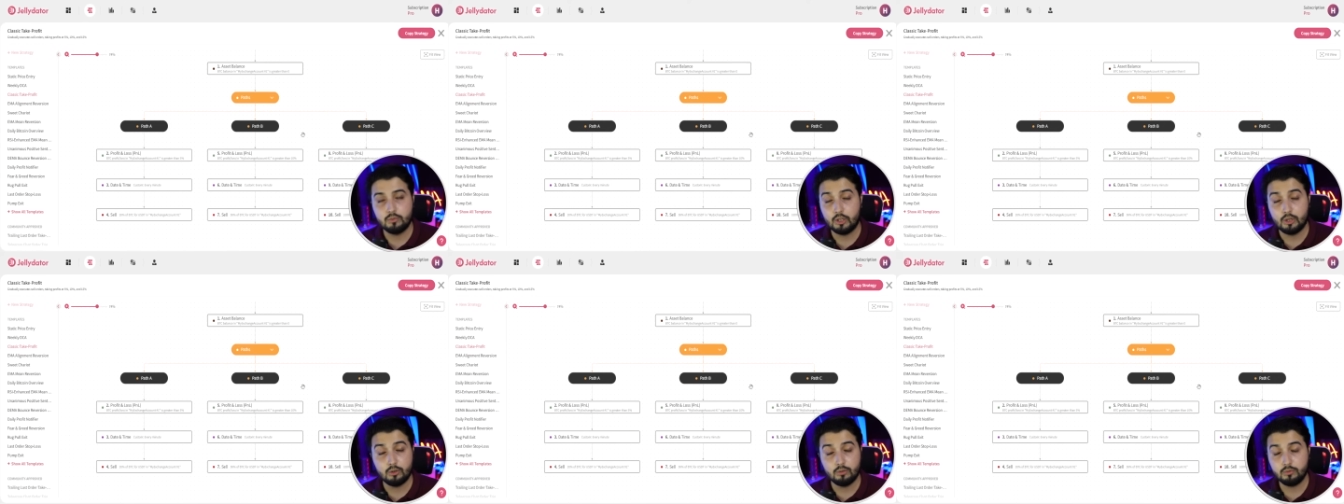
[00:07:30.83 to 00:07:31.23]

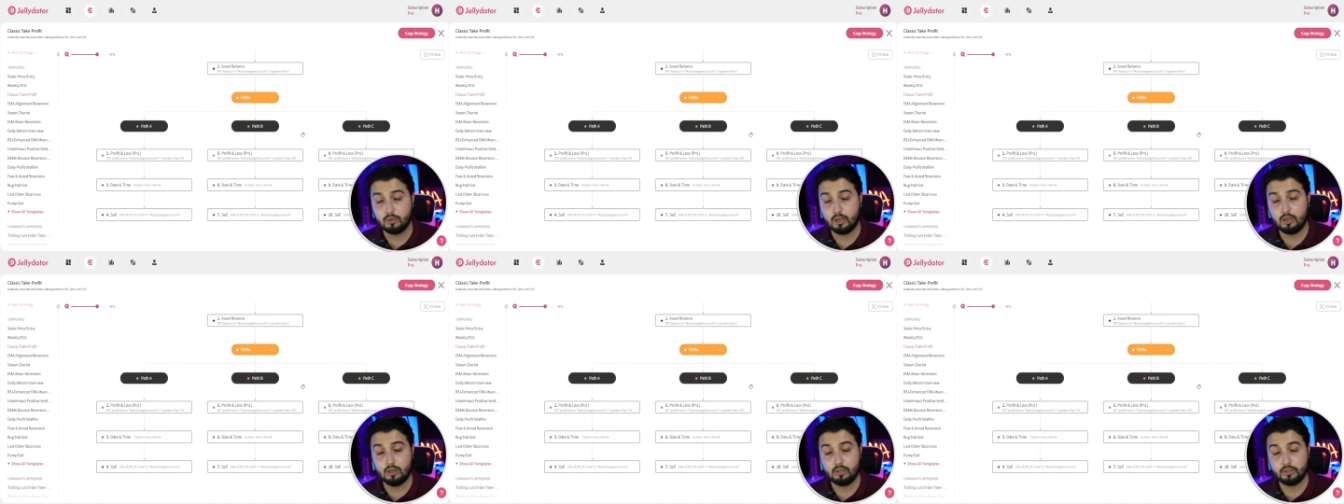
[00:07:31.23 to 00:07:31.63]
you know
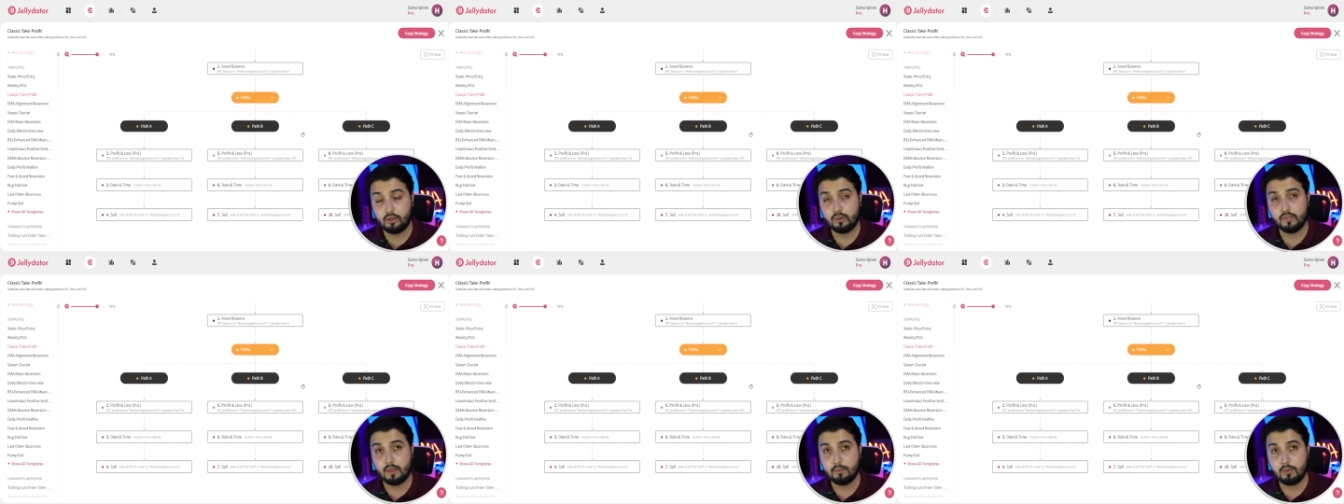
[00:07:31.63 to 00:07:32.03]
uh,
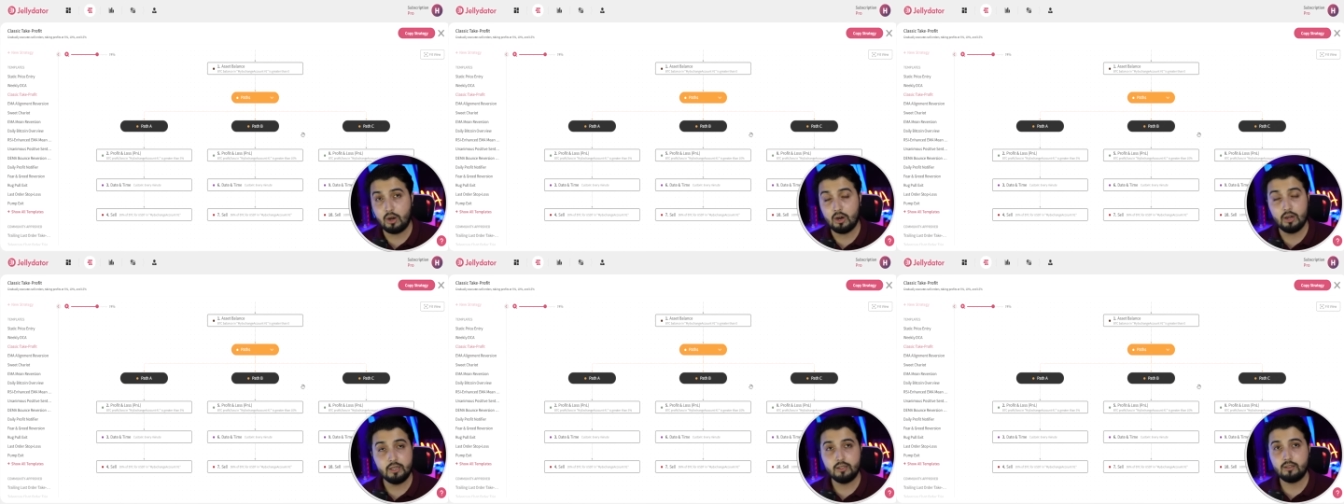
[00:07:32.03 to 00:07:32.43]
turn them
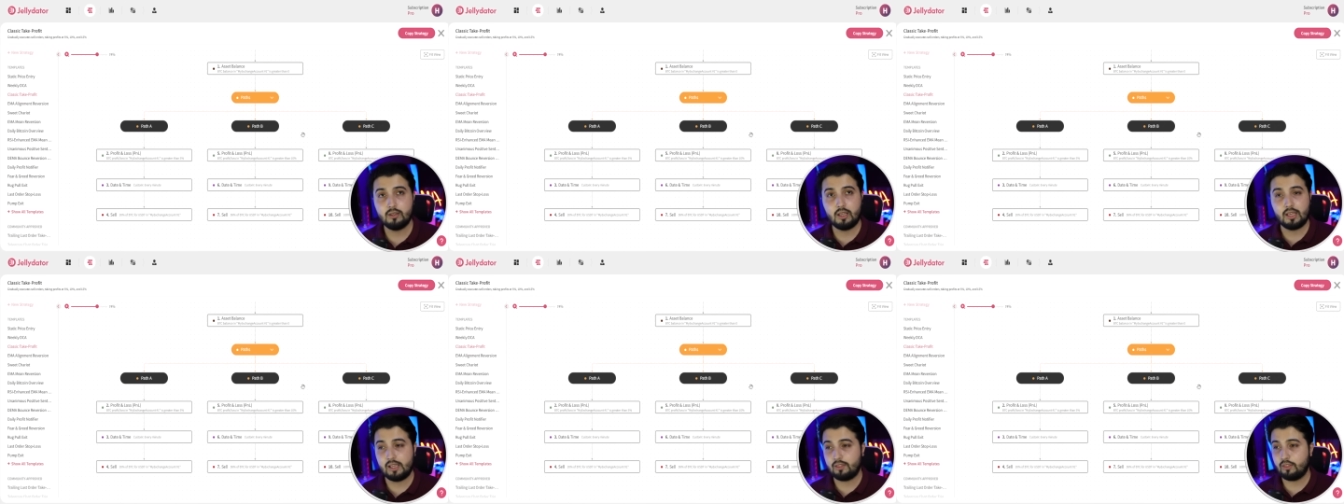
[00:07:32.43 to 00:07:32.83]
on
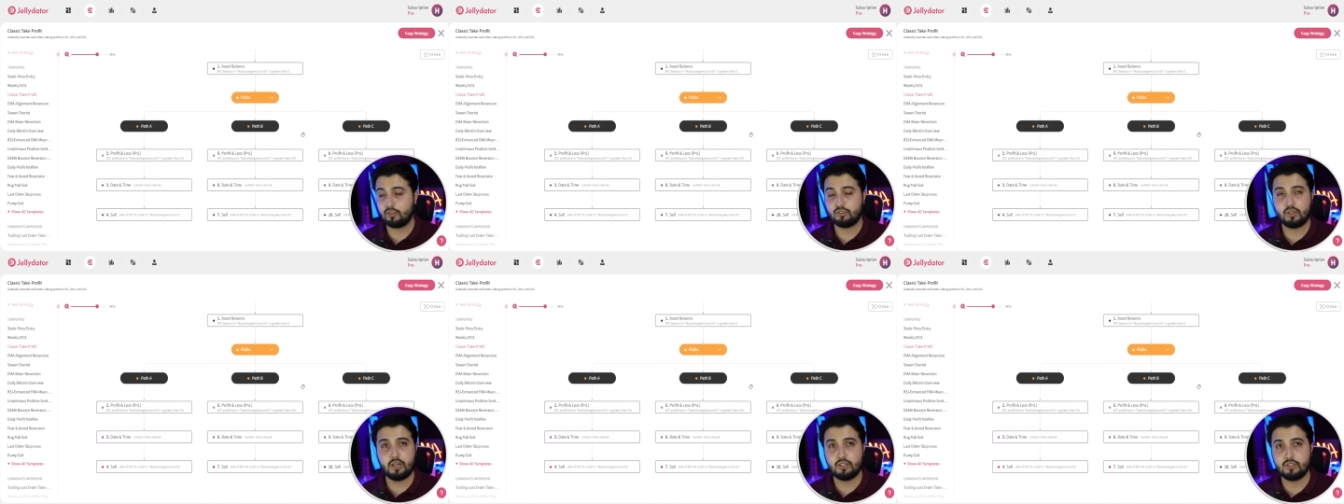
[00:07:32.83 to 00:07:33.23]
and the
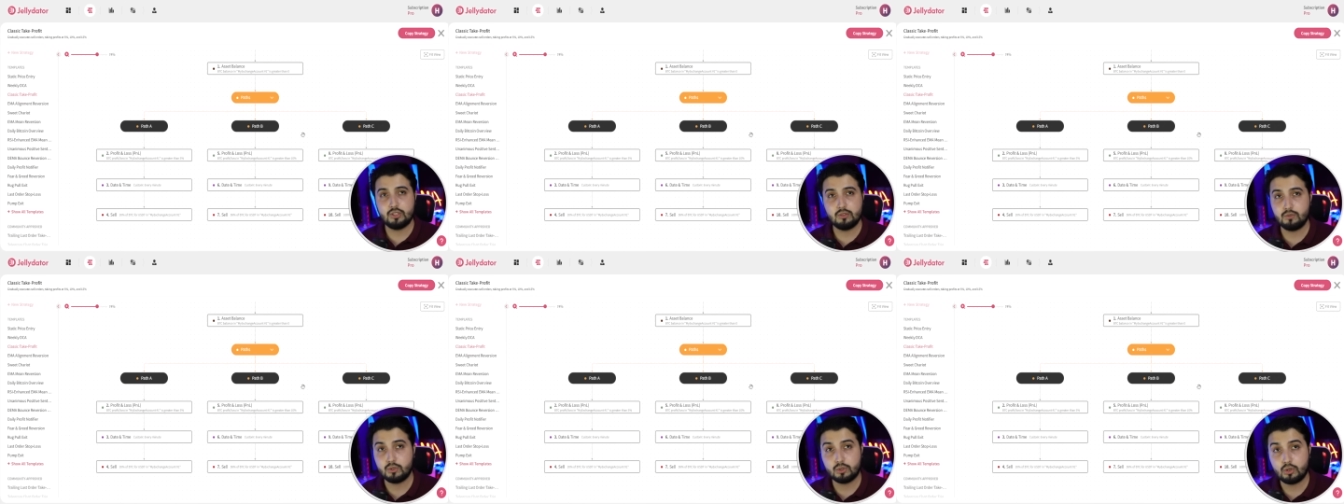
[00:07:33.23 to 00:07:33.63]

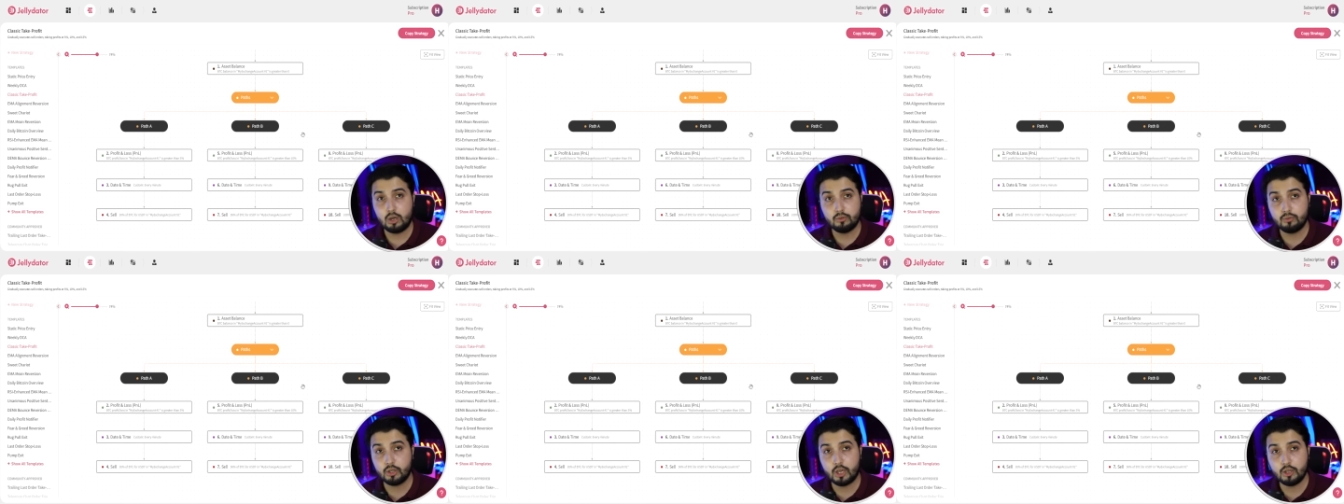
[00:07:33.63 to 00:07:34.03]
strategy will
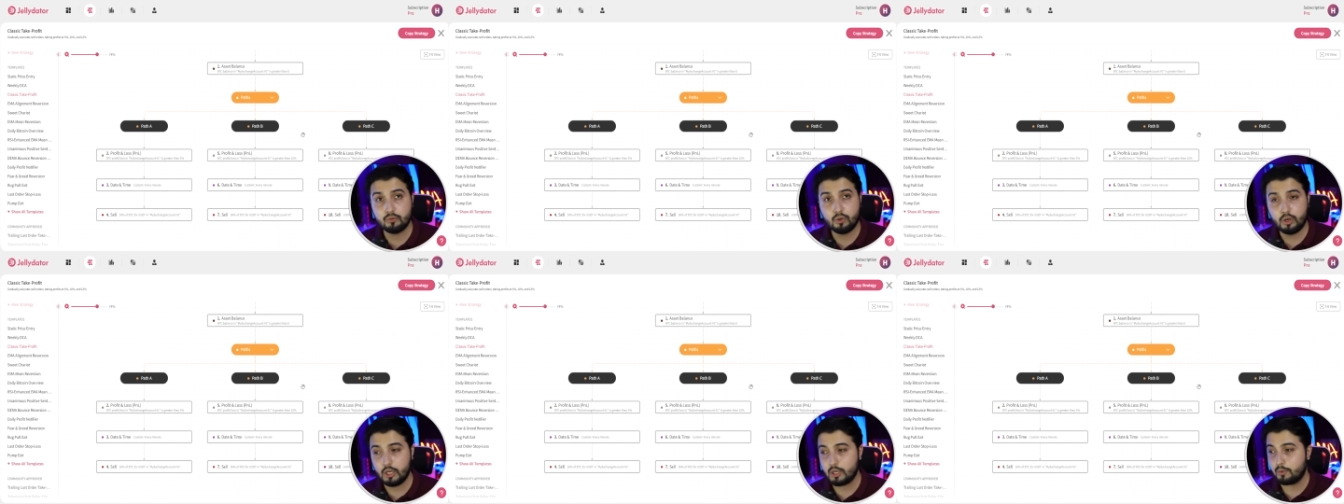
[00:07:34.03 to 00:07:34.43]
start working
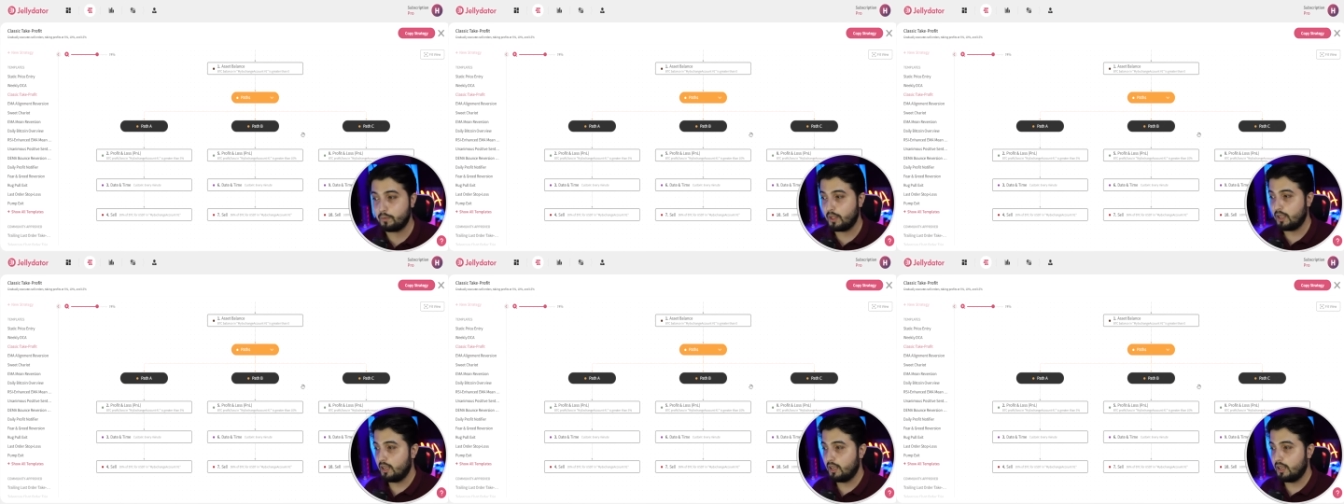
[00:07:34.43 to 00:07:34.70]
for you